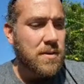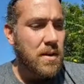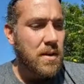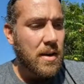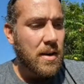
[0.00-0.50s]

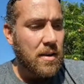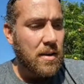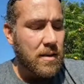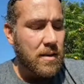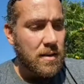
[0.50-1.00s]

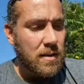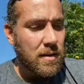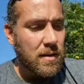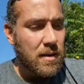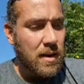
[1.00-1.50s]

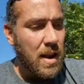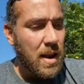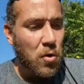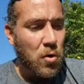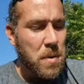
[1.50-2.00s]
And again,
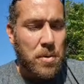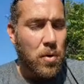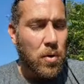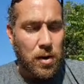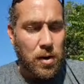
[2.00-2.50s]
most people
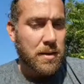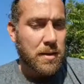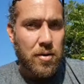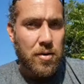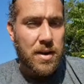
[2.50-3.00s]
don't talk about the
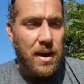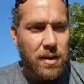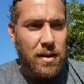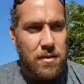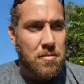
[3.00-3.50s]
hurricane.
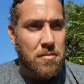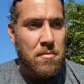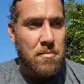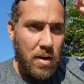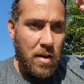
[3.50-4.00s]

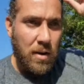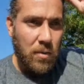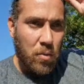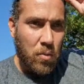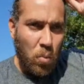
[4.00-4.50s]

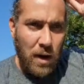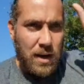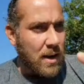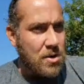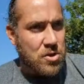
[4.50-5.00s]
And why did
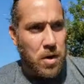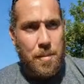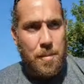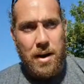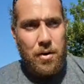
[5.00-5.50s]
I just bring
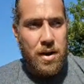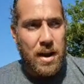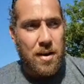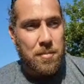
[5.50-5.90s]
up a hurricane?